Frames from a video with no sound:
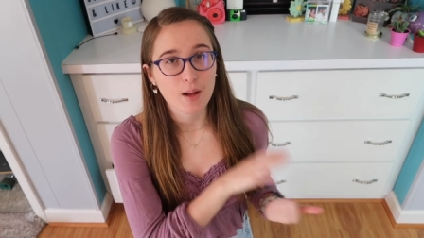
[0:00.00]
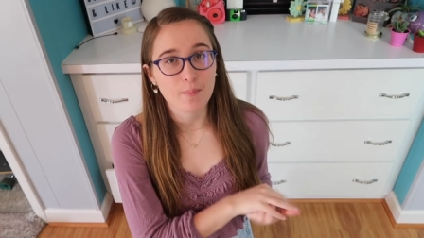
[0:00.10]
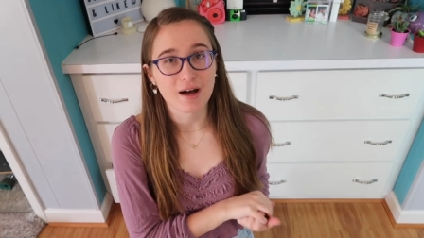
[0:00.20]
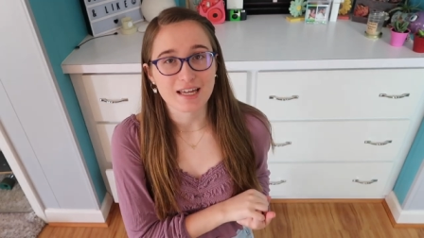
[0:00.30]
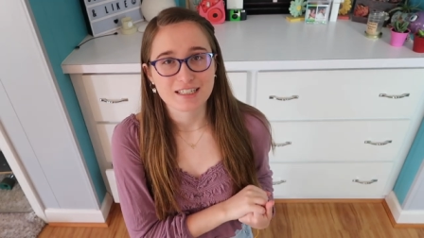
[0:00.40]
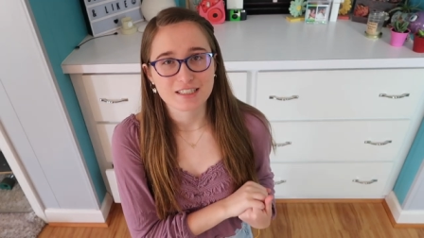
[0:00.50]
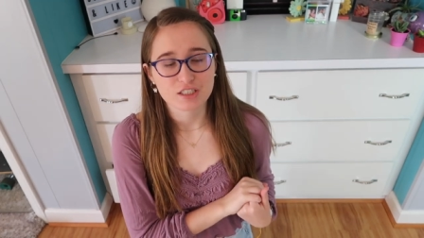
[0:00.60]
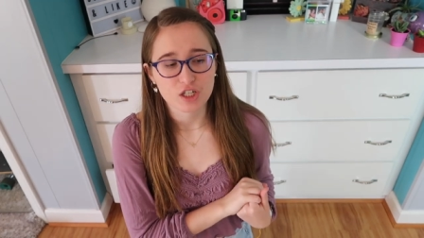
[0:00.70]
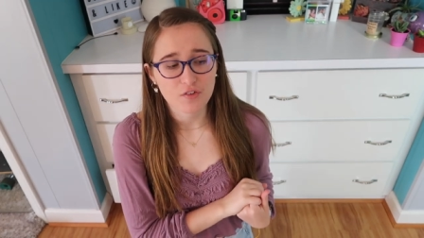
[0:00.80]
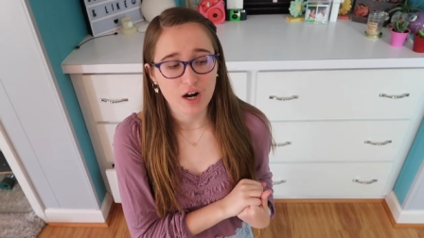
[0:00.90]
But
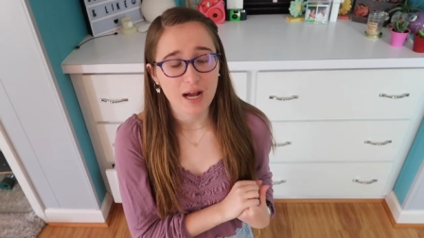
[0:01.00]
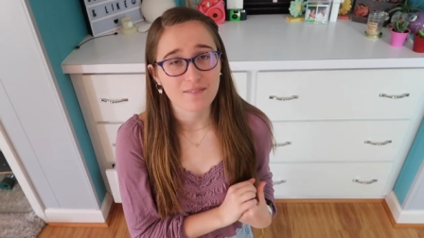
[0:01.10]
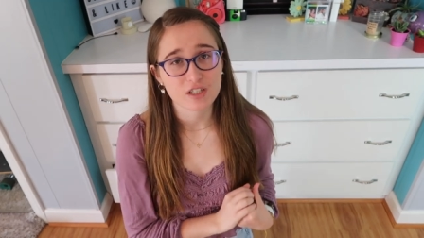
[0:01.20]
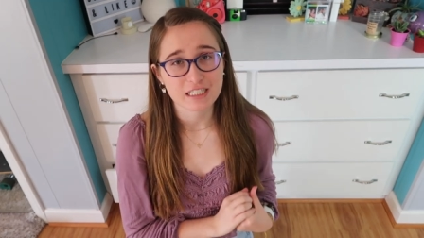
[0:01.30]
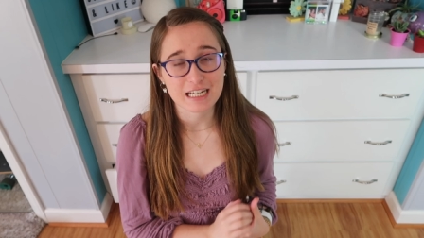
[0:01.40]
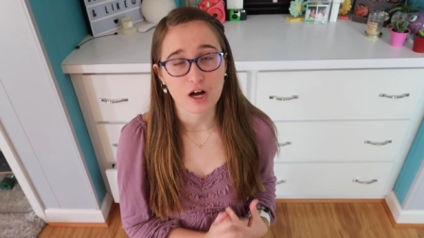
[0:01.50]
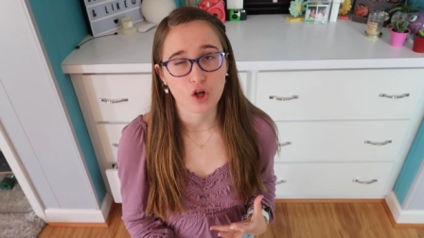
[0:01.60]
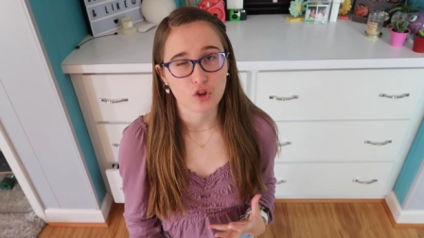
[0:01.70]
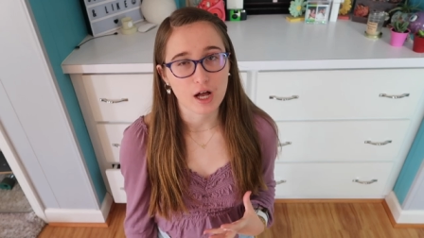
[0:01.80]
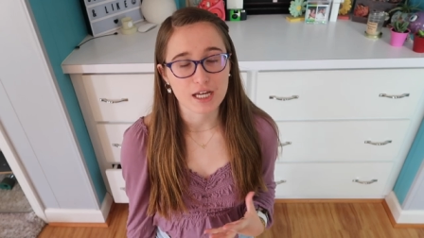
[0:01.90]
so far I've cleaned
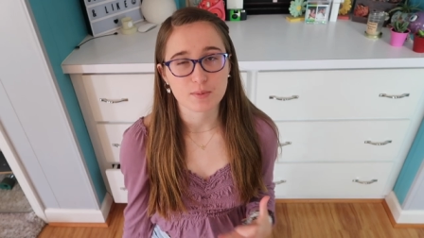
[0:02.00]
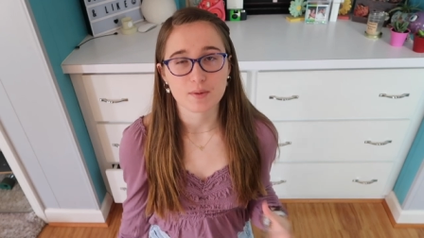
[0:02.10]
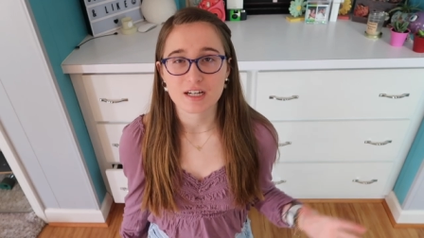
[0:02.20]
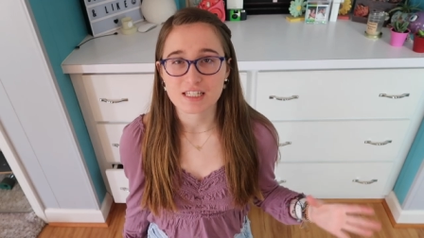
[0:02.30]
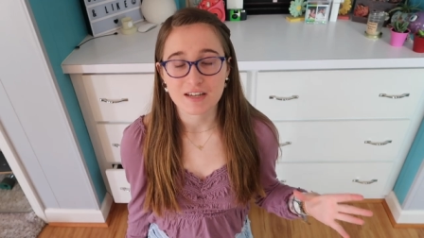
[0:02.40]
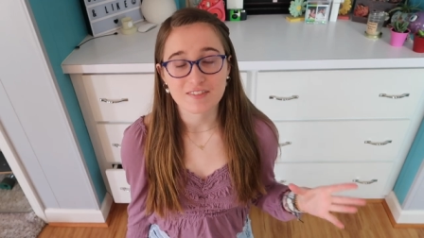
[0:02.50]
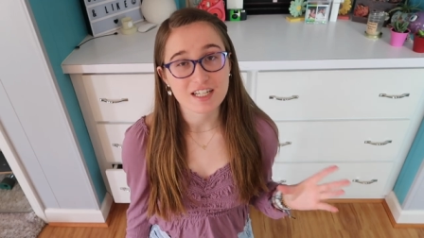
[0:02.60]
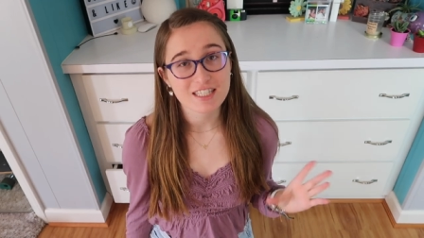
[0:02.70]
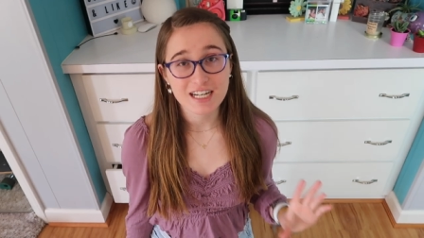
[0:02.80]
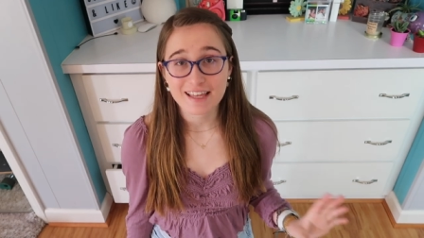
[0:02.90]
out a lot, but we're going to see if
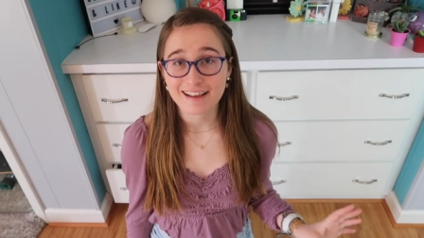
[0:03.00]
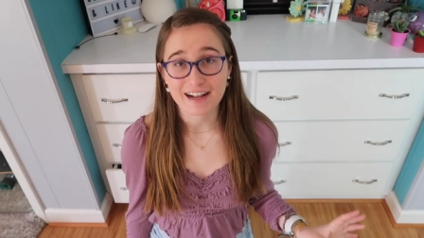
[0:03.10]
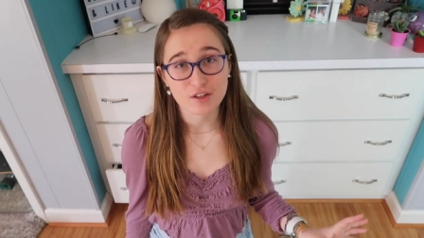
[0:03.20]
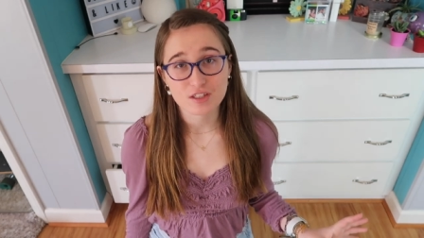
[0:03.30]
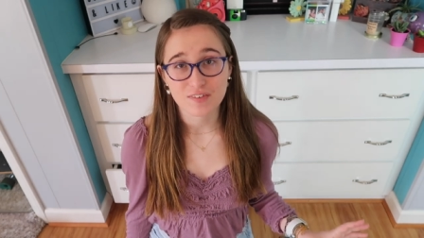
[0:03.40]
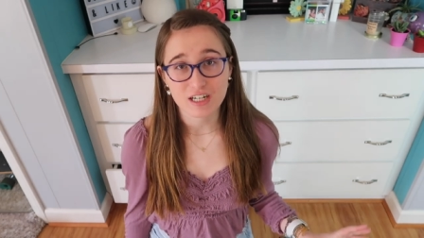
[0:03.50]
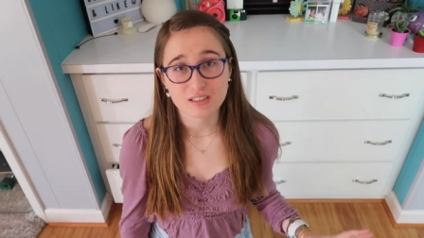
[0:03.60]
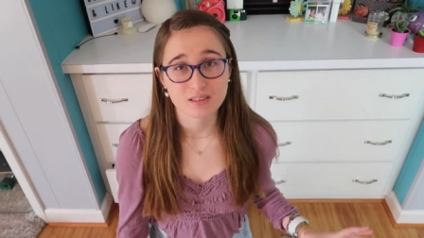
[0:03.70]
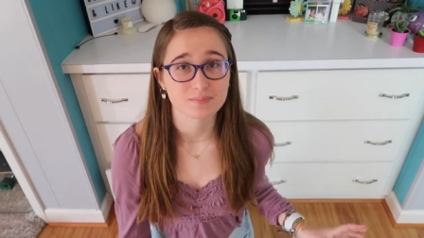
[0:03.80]
there's anything else first.